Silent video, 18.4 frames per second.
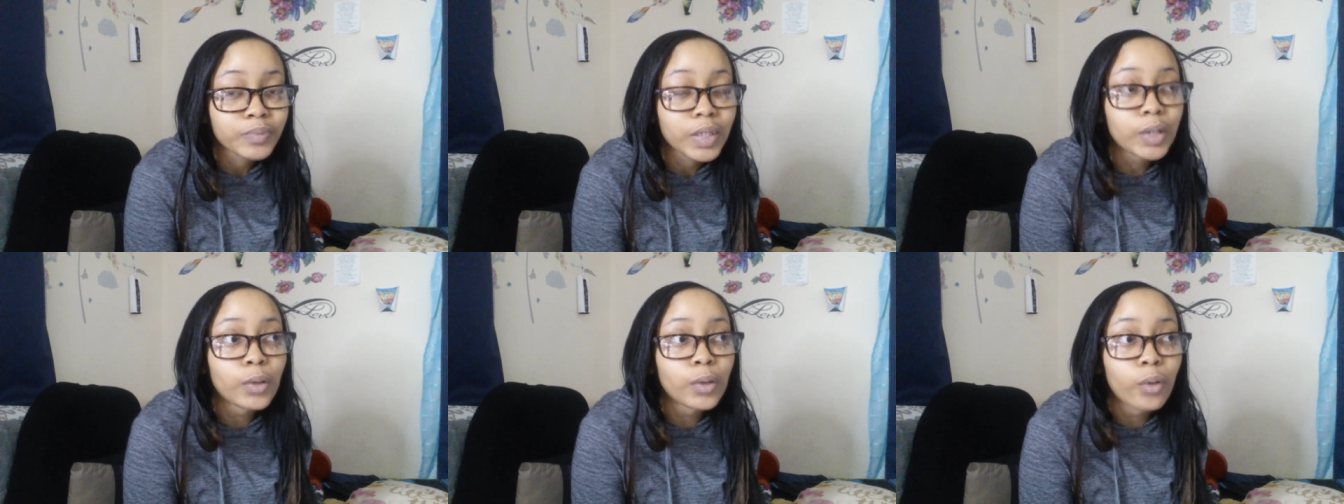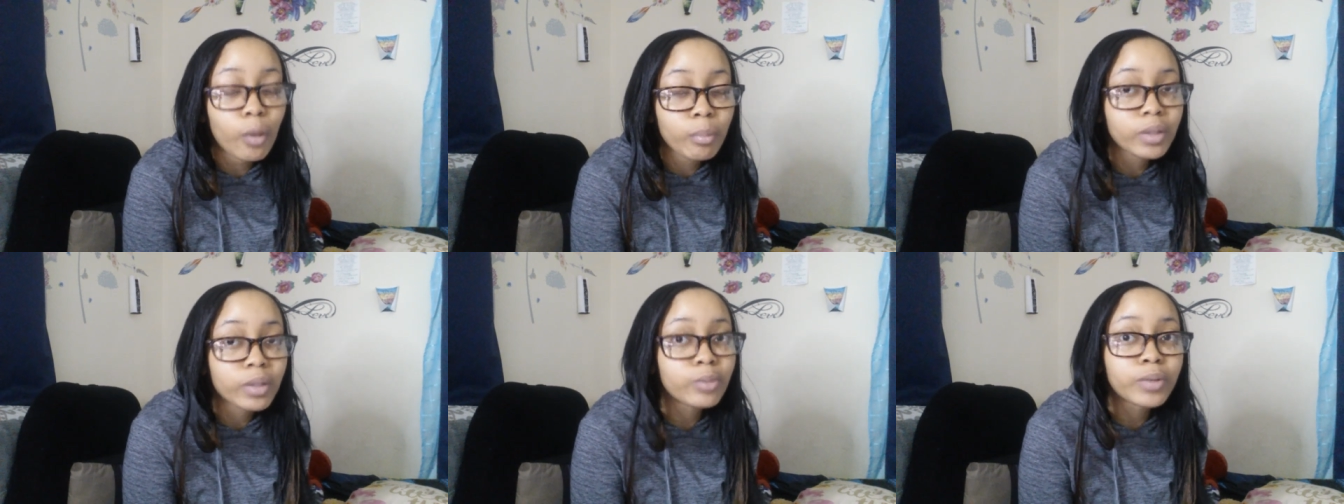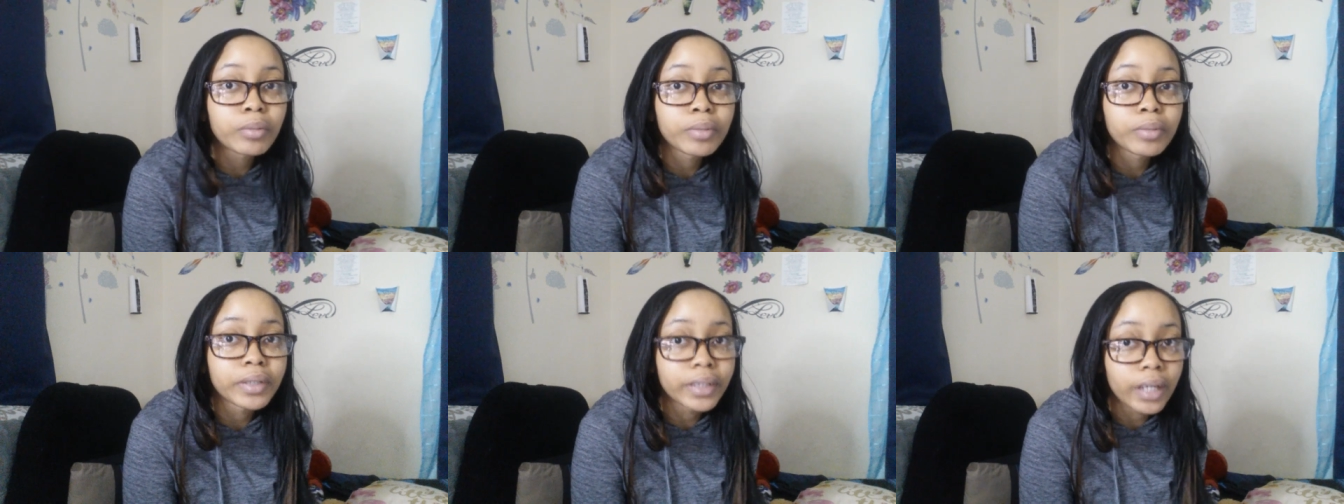Normally would
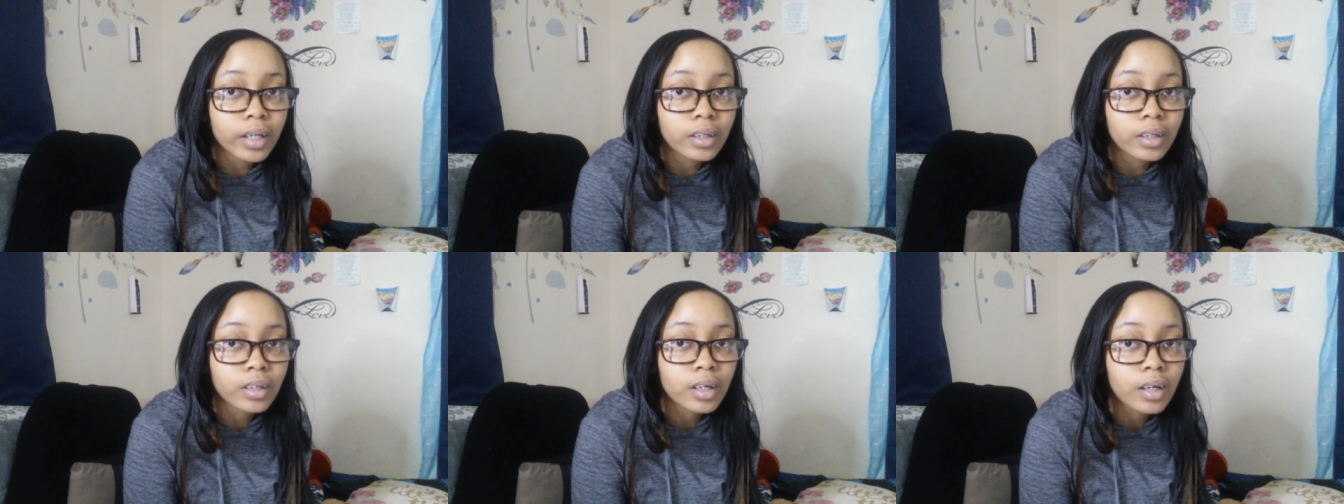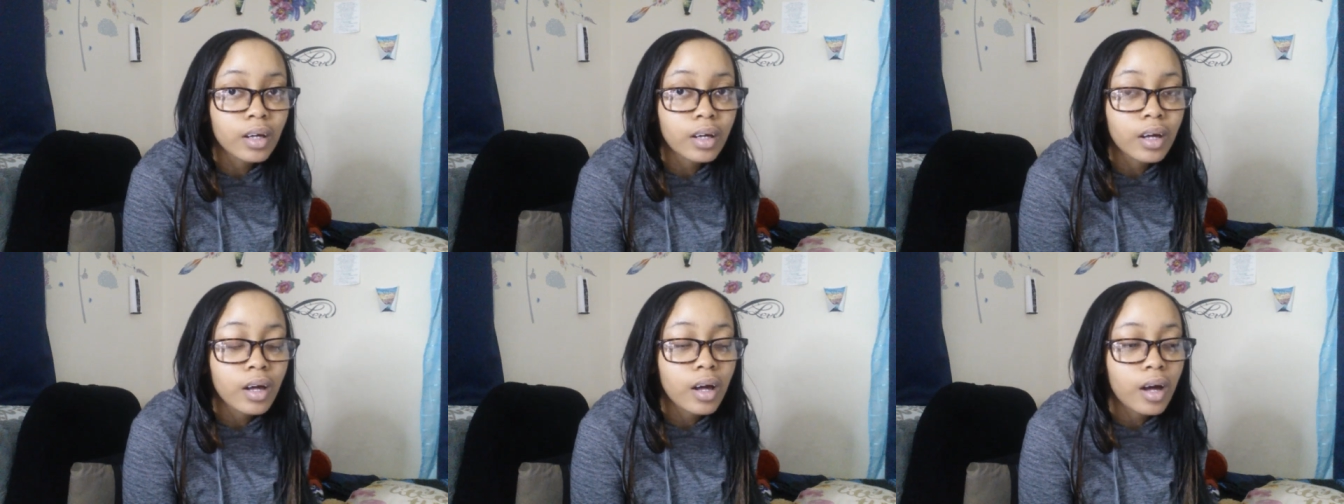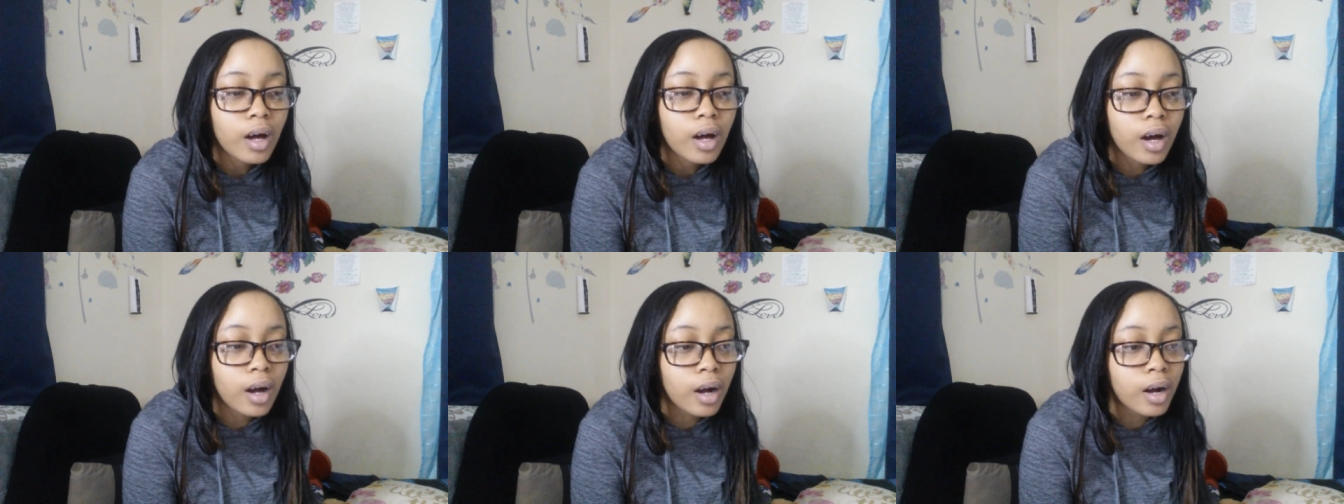have been done.
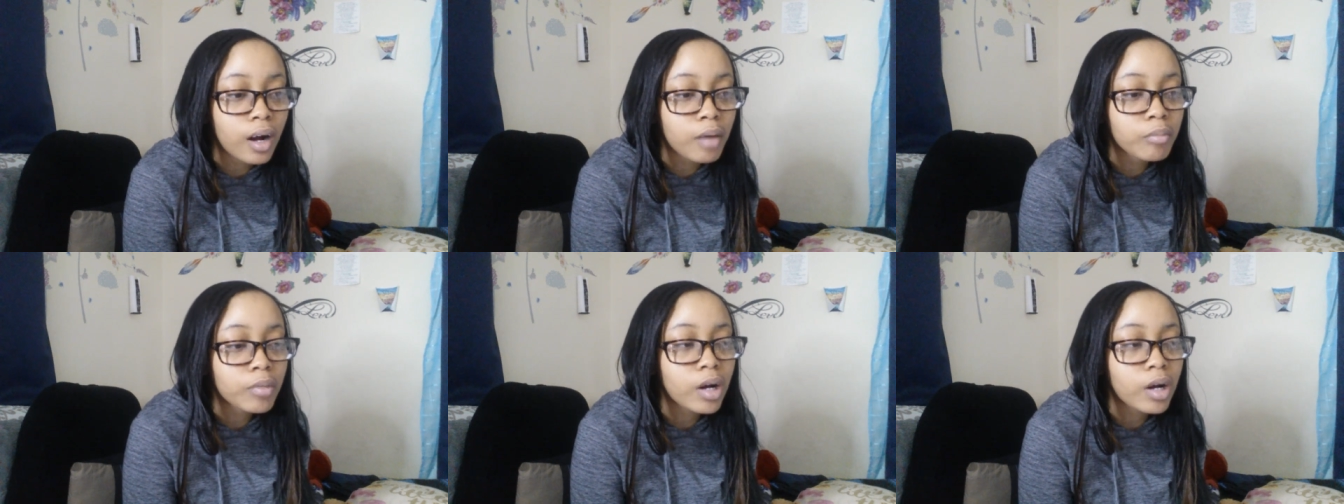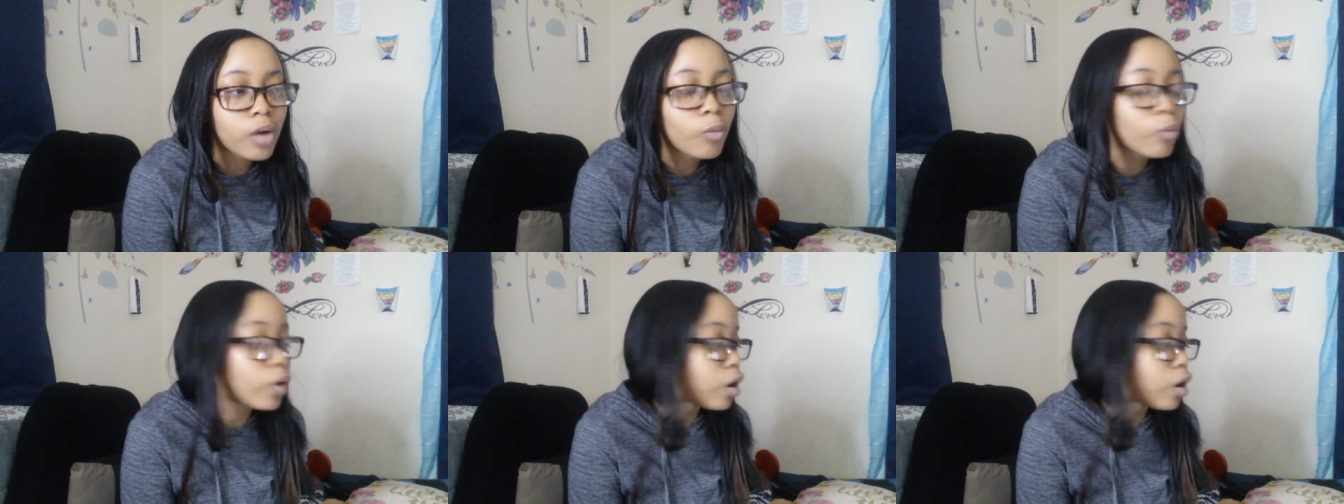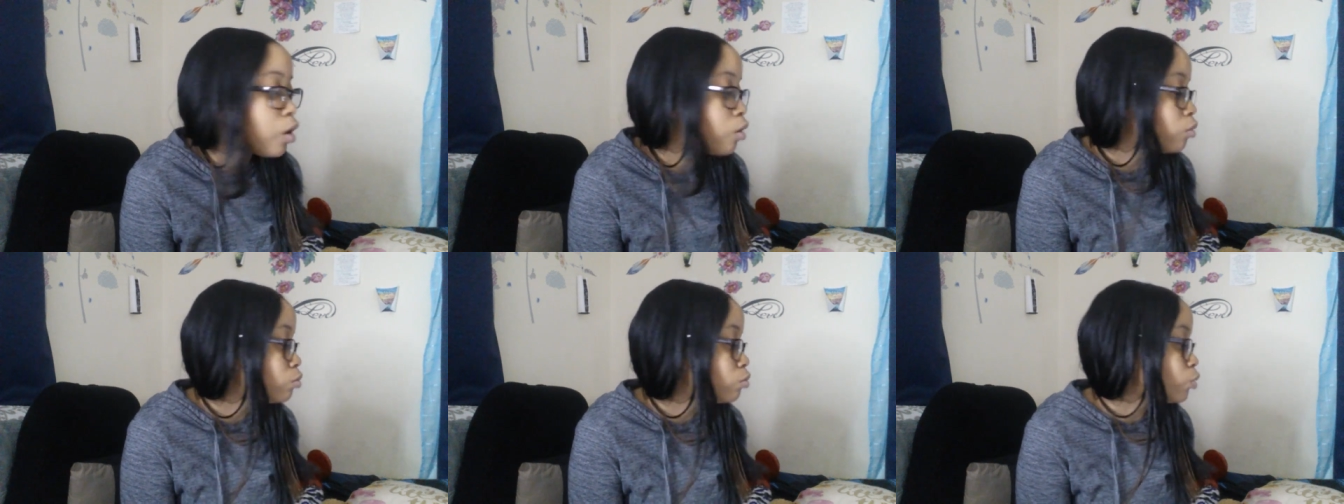Um,
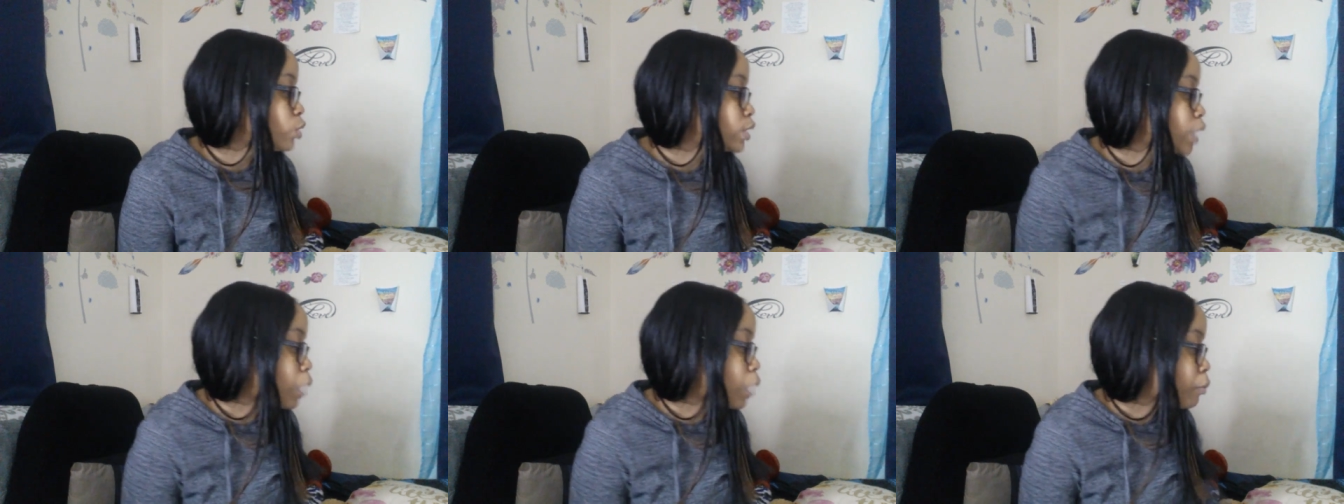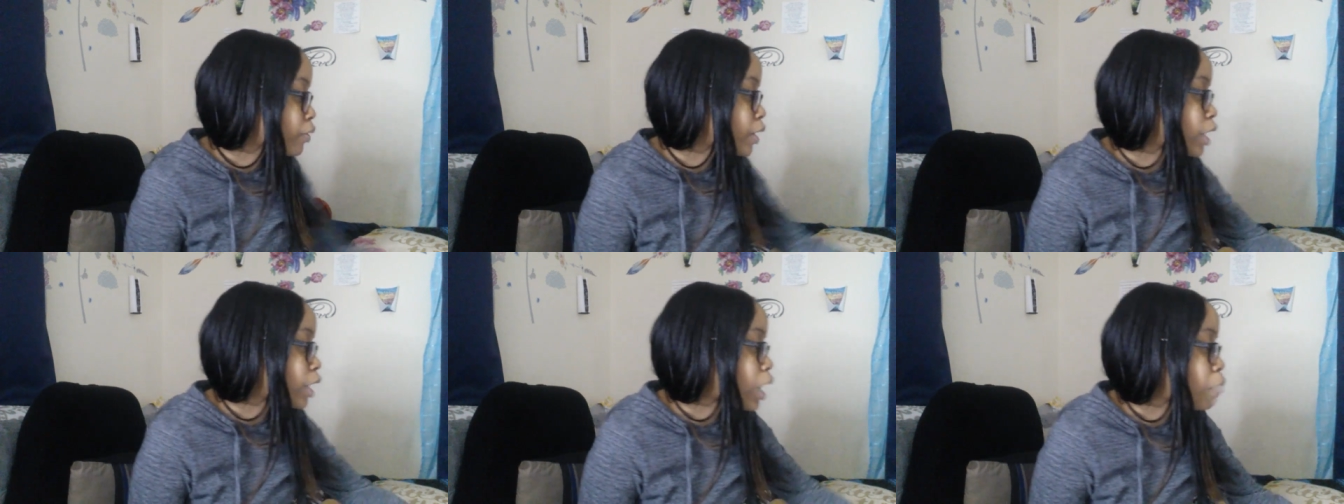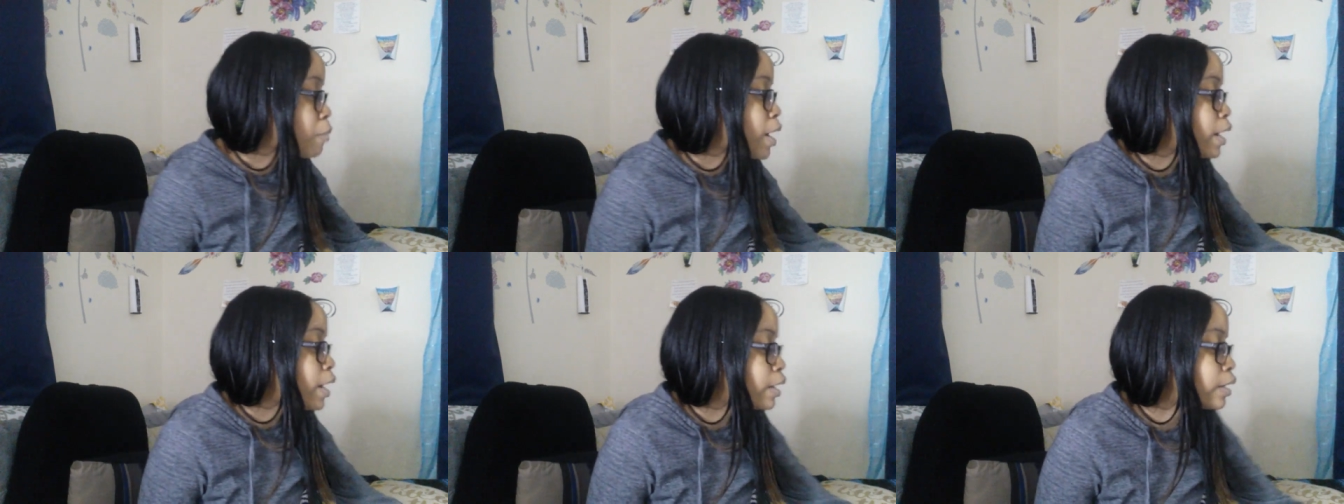well, on top of that,
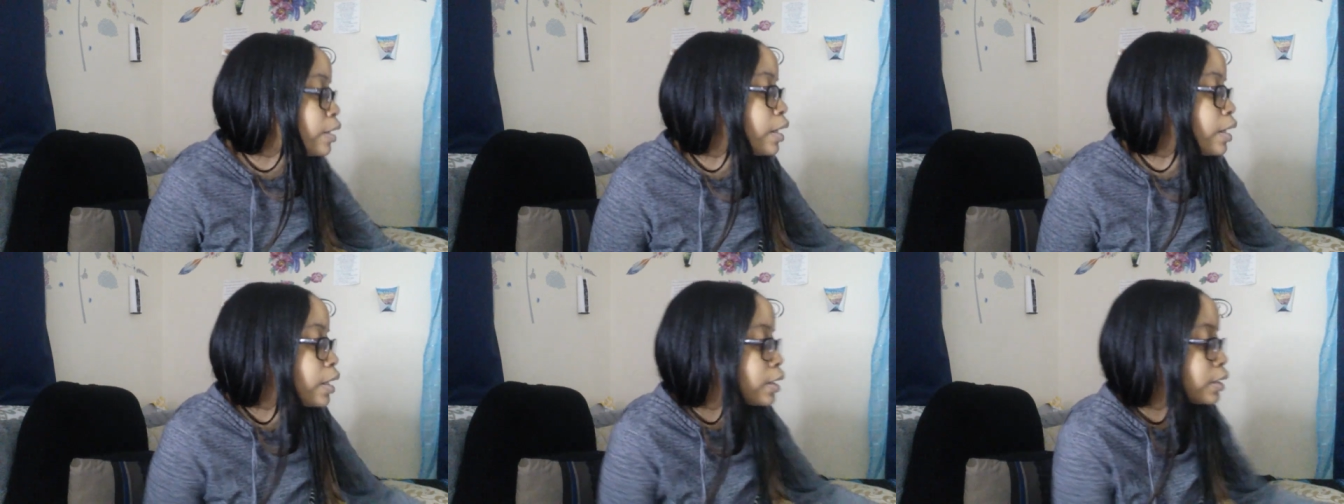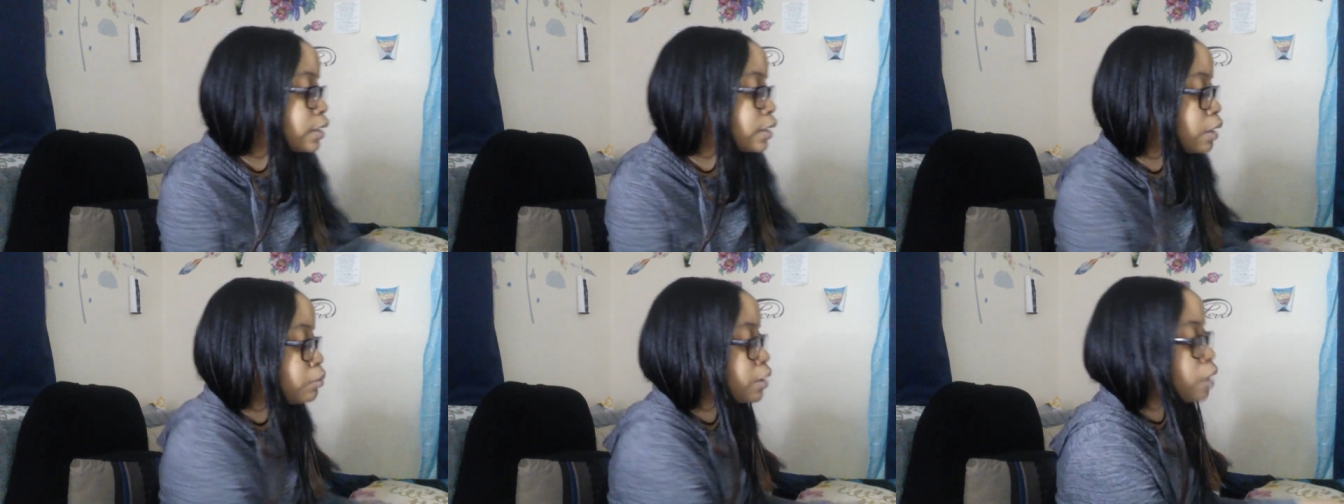I'm editing at the same